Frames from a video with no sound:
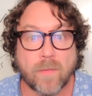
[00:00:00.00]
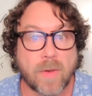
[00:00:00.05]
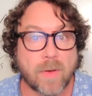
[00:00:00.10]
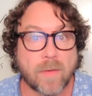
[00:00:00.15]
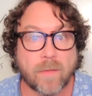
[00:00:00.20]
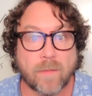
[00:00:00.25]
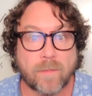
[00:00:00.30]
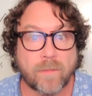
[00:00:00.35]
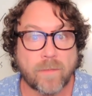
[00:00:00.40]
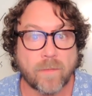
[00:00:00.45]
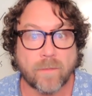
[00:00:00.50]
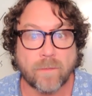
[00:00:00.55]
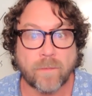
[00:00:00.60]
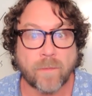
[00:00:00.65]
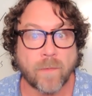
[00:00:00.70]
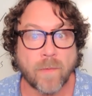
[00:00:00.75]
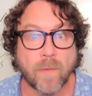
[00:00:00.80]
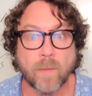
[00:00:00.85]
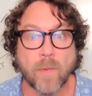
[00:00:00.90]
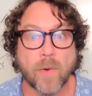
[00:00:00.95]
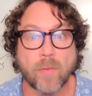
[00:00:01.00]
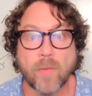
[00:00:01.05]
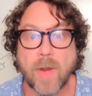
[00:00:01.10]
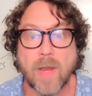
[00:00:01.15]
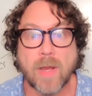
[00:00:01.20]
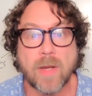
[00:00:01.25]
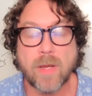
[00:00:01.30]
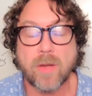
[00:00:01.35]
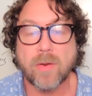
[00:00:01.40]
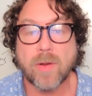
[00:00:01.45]
or from
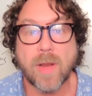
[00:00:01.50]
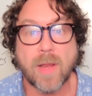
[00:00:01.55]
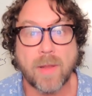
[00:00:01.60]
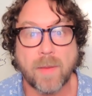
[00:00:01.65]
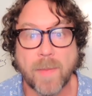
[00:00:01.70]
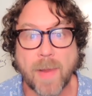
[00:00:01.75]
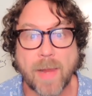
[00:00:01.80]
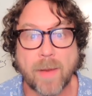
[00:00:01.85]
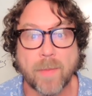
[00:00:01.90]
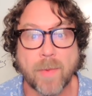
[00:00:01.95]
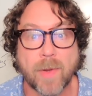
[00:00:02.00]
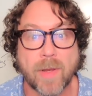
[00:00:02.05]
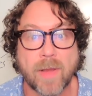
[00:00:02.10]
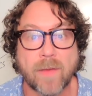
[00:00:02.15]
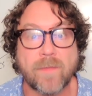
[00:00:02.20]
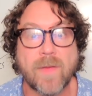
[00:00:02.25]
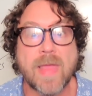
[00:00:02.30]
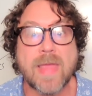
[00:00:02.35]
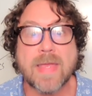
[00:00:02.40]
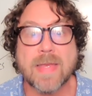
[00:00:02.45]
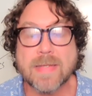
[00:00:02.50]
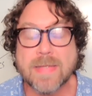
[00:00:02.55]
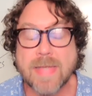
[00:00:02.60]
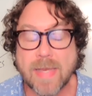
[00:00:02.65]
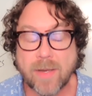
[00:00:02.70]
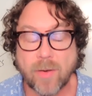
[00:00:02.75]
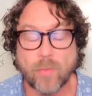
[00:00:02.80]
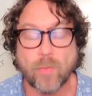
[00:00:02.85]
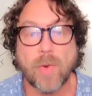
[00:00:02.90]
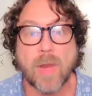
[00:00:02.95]
around here in Alabama. If he can
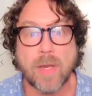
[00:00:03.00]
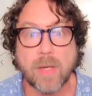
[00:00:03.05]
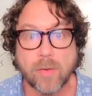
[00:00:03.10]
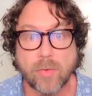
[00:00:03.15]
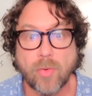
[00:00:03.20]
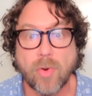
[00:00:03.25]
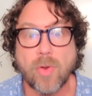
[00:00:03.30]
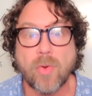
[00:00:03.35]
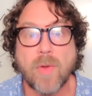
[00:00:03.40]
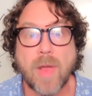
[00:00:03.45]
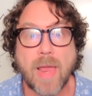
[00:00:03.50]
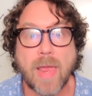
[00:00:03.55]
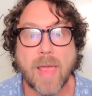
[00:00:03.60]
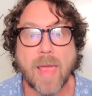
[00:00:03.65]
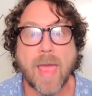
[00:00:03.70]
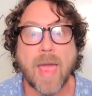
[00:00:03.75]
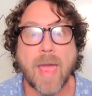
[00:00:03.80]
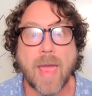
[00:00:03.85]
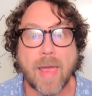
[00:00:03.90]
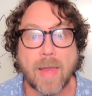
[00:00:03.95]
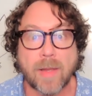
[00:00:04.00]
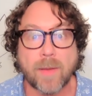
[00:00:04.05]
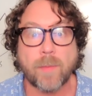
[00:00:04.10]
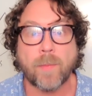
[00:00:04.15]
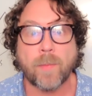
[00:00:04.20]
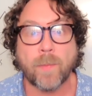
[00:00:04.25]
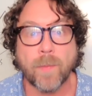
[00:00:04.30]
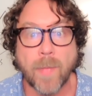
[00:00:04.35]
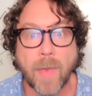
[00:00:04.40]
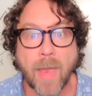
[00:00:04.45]
take a regular old
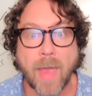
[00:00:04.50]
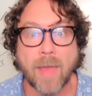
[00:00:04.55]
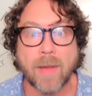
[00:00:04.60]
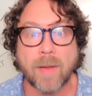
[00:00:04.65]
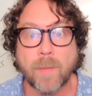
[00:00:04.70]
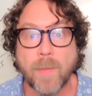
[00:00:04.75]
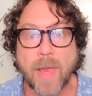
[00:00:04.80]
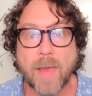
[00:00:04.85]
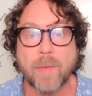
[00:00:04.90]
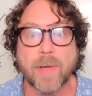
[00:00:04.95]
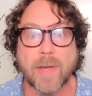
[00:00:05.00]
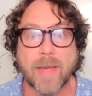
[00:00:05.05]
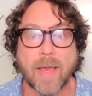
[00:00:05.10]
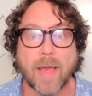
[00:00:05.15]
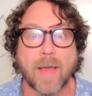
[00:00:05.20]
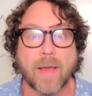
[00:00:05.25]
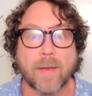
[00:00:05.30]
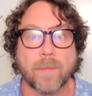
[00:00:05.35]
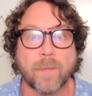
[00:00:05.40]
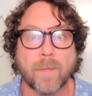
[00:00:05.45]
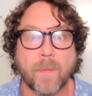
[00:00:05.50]
Alabama guy